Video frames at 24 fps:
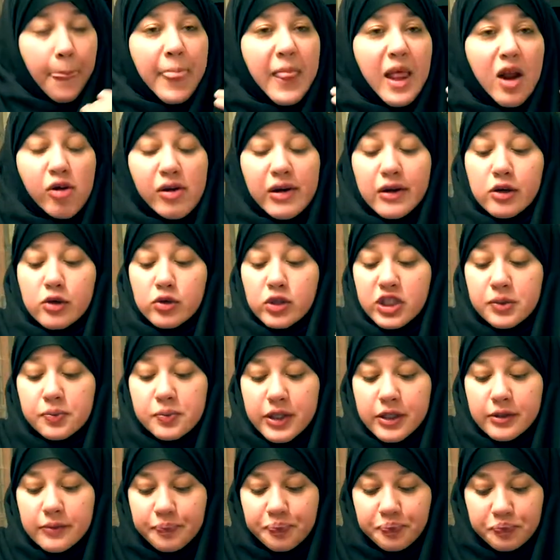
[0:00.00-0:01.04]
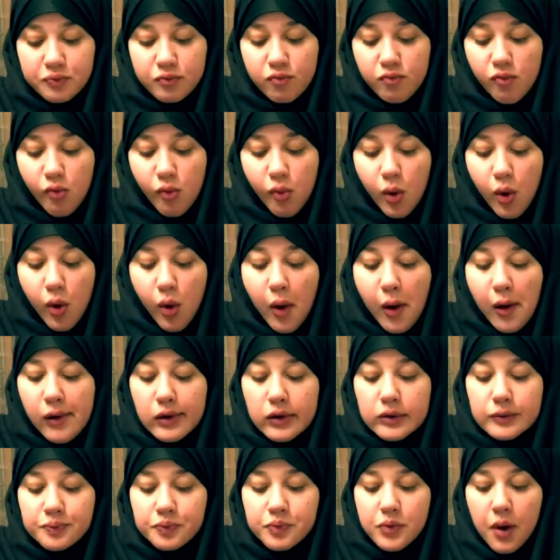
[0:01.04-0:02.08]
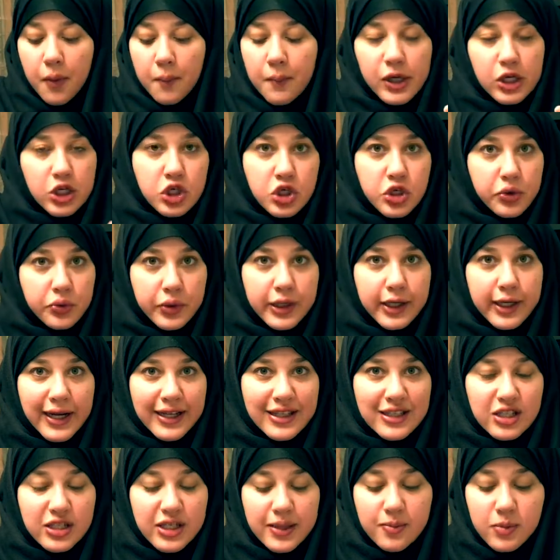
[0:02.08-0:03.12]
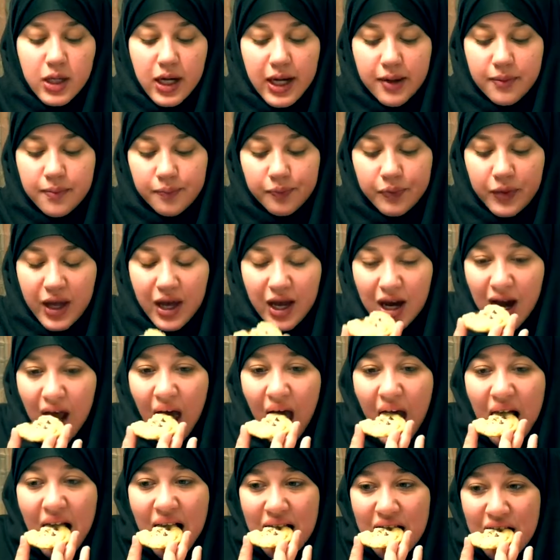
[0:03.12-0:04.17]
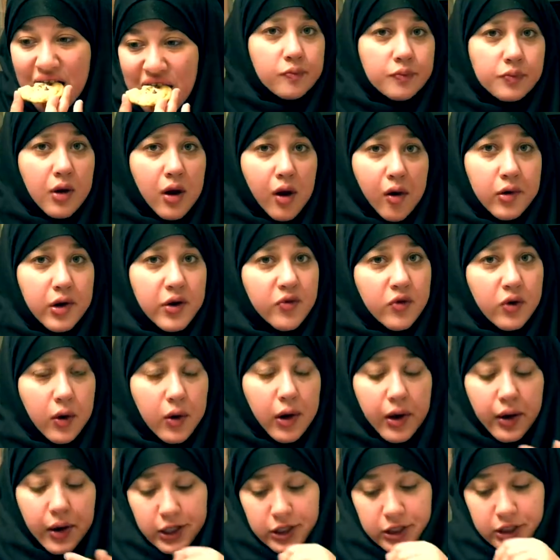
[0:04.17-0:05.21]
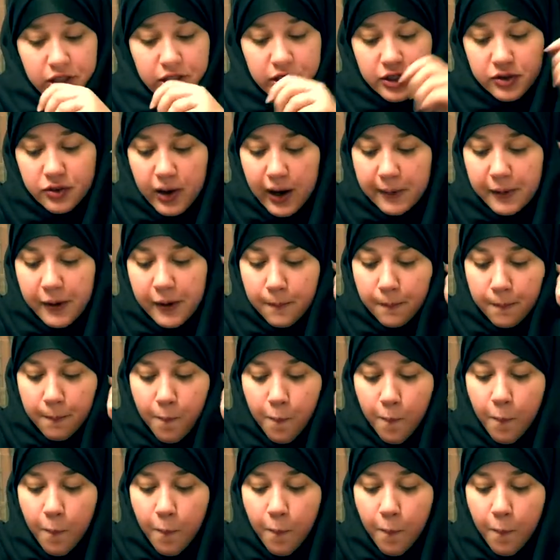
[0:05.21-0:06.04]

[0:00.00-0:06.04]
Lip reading: They're like crispy but chewy at the same time, and I don't even know how else to describe it.